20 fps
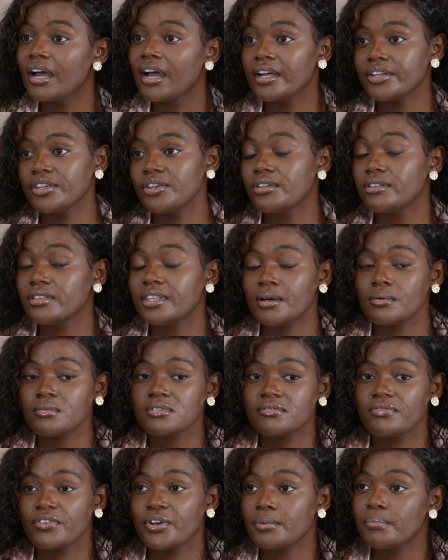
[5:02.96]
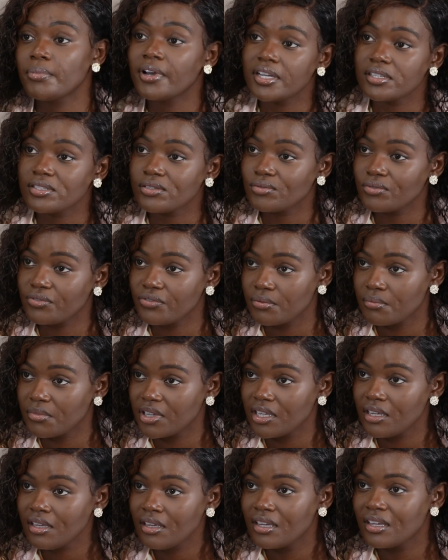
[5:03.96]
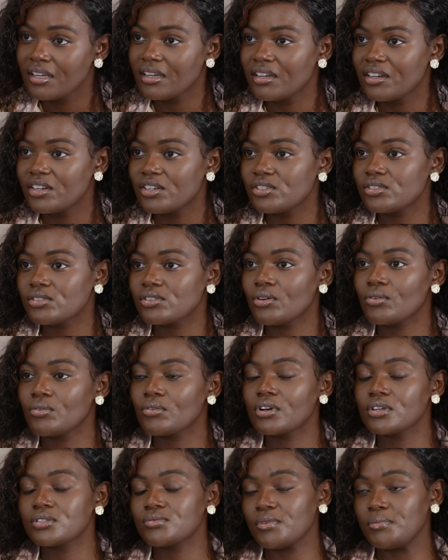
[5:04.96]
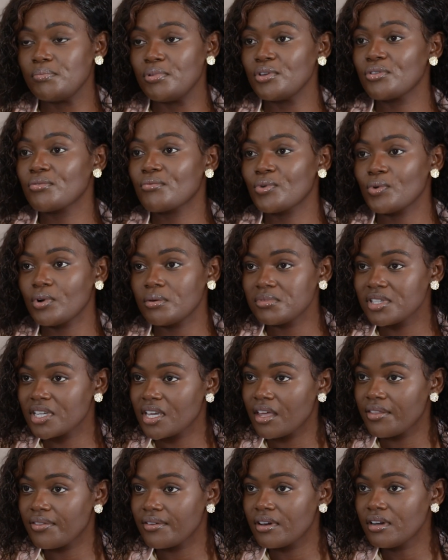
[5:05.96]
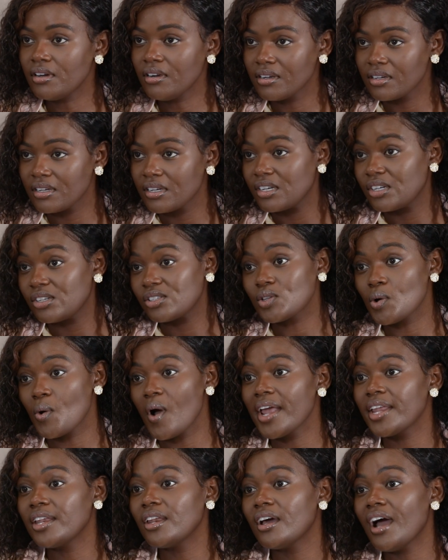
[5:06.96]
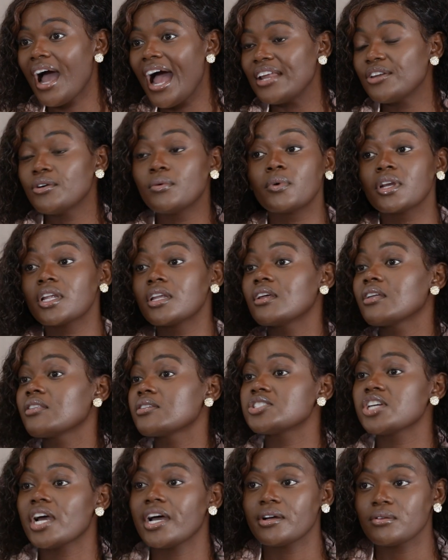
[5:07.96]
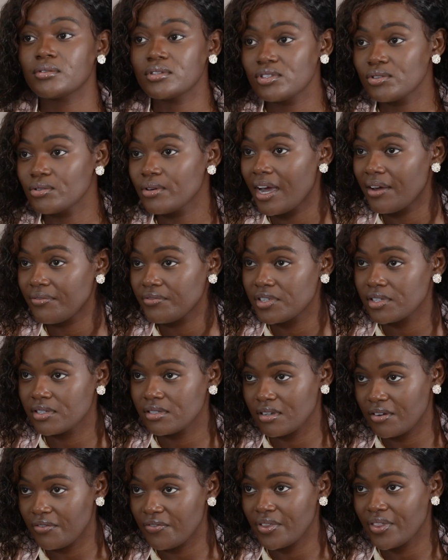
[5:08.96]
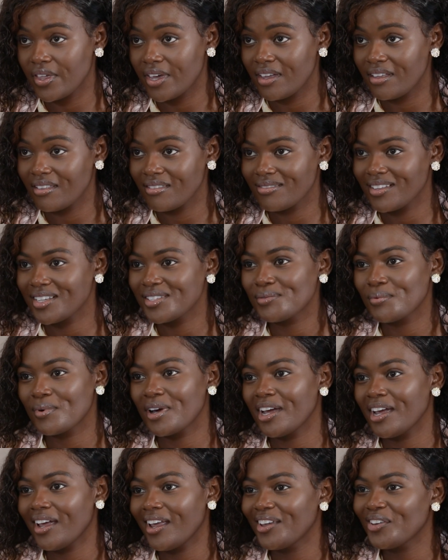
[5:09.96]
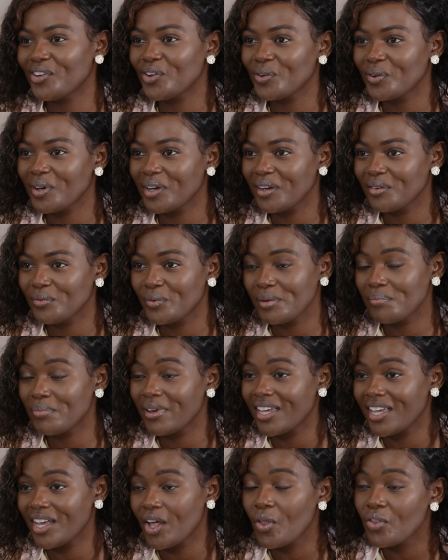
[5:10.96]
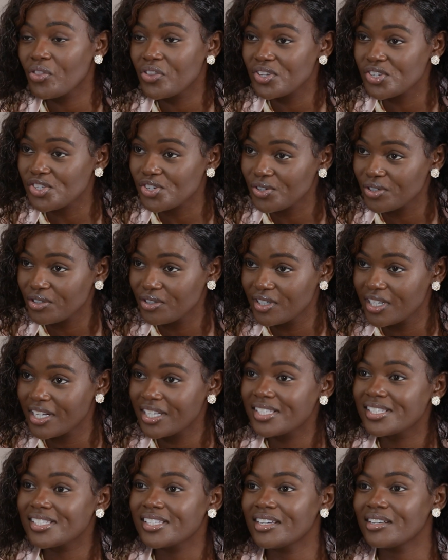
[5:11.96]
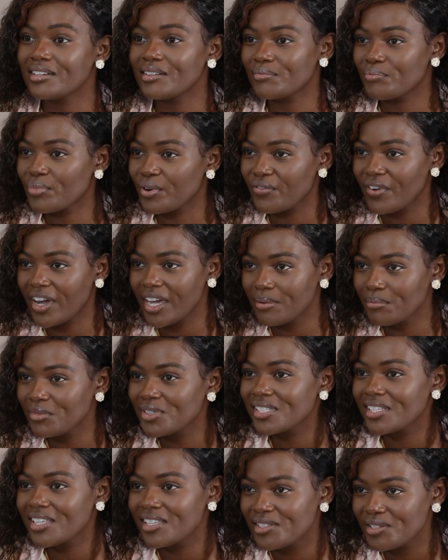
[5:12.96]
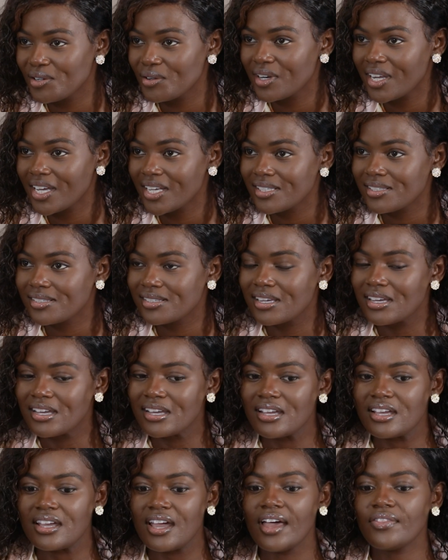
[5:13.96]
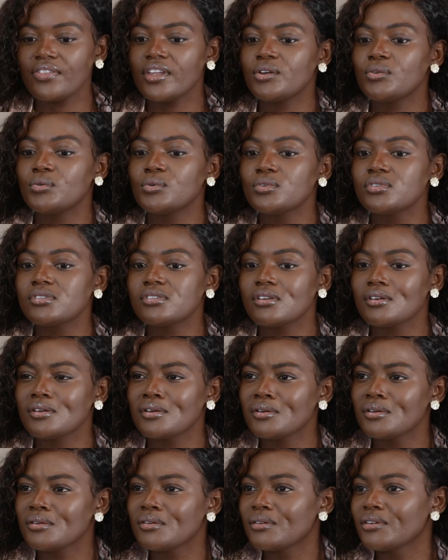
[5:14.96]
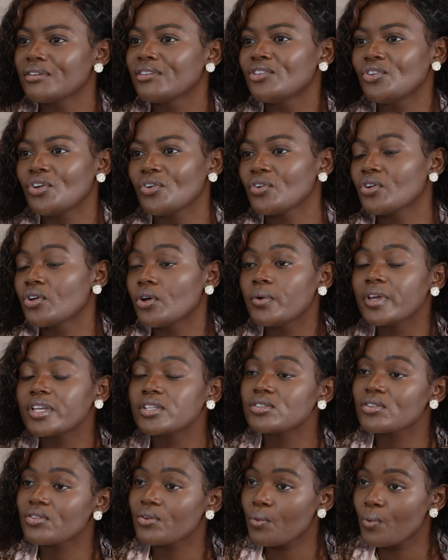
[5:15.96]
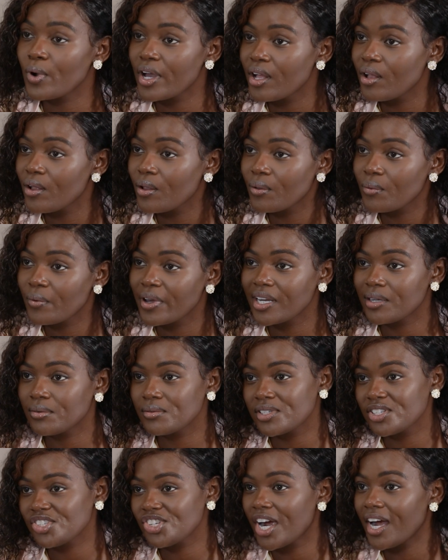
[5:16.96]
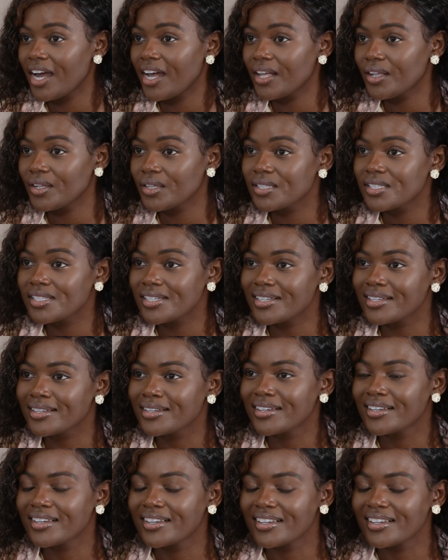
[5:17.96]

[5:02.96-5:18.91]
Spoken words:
and that was very personal for me. So, because we both grew up together, so I don't want another child to have to suffer that. That's why, you know, we pay health insurance and provide mosquito nets. And then also, you know, going to the well when I was a child, and